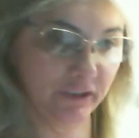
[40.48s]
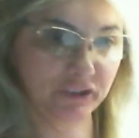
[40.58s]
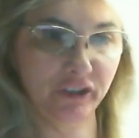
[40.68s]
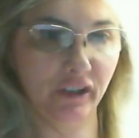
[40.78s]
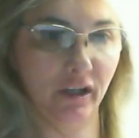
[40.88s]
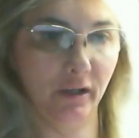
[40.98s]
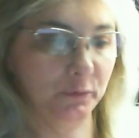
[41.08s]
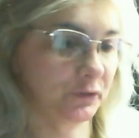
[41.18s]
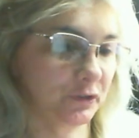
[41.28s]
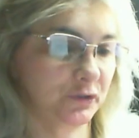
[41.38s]

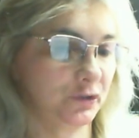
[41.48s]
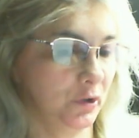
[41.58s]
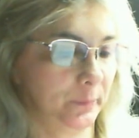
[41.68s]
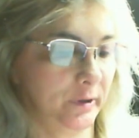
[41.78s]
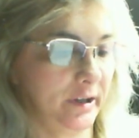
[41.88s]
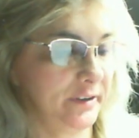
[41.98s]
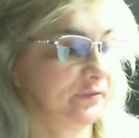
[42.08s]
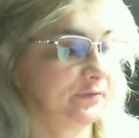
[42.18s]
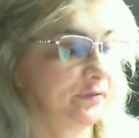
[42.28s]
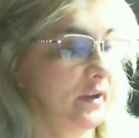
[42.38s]
let's do a brief
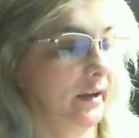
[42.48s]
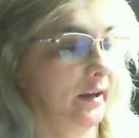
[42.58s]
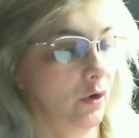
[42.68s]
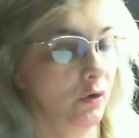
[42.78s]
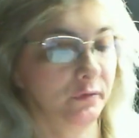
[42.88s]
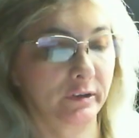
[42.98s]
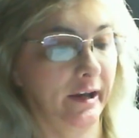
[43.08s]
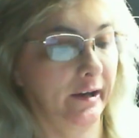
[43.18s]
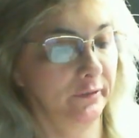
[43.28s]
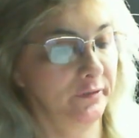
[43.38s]
thing
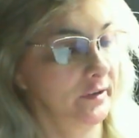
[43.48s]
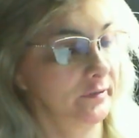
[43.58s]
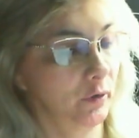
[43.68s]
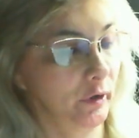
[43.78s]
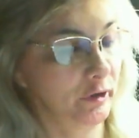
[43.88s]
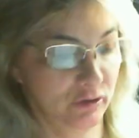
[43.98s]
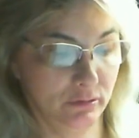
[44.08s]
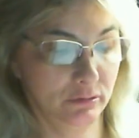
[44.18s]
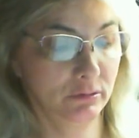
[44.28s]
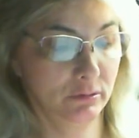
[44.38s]
overlay of the
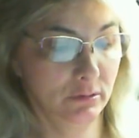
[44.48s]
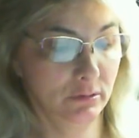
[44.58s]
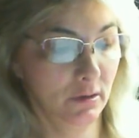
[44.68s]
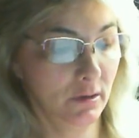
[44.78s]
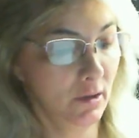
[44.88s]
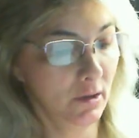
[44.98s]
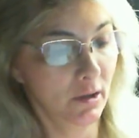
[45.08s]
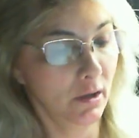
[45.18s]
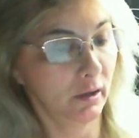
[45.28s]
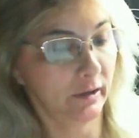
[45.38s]
invoice.
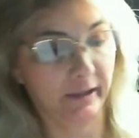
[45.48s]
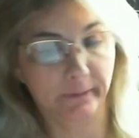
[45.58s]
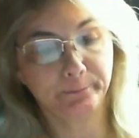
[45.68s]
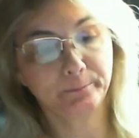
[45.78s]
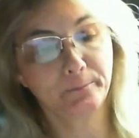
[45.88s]
Okay.